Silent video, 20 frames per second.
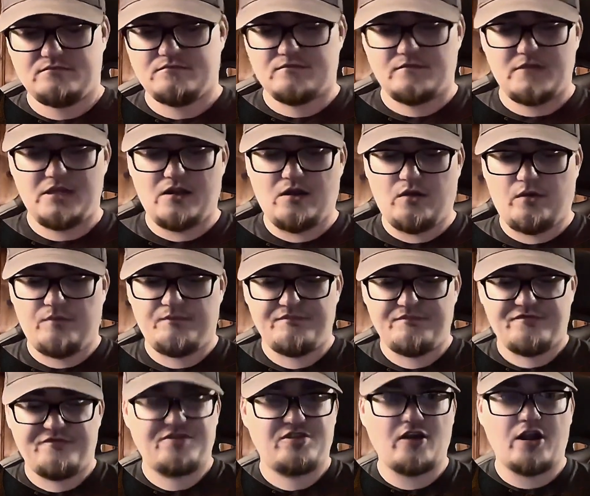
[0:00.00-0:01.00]
30%,
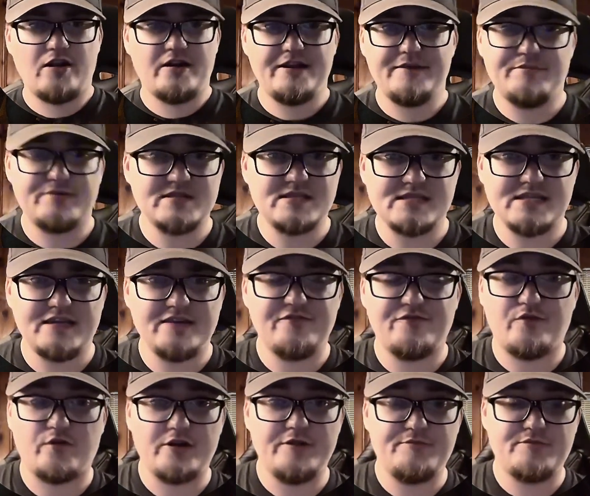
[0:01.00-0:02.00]

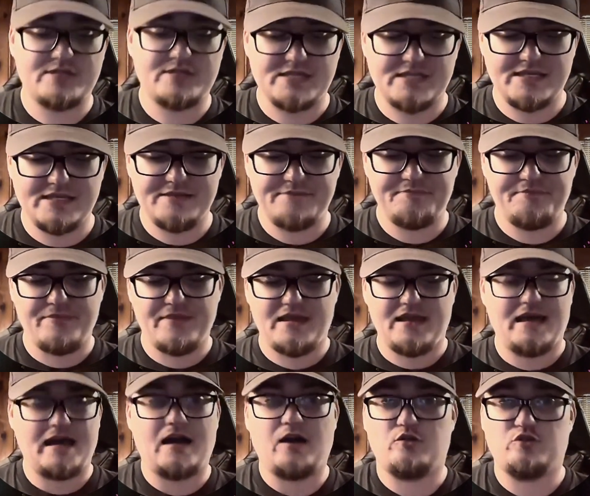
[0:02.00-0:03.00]
40%.
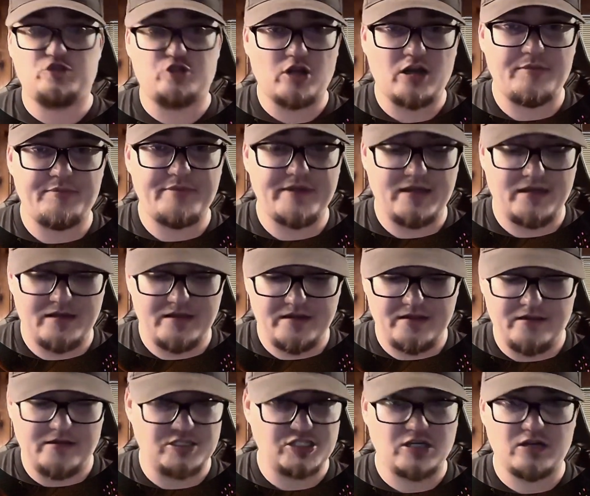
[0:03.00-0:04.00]
I'll drop it in the
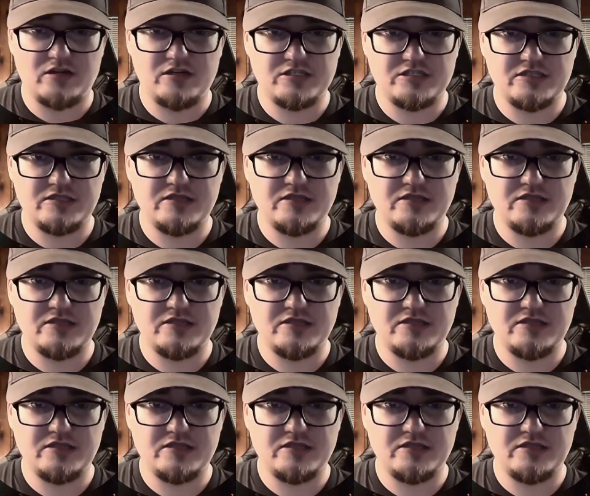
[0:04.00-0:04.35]
charger.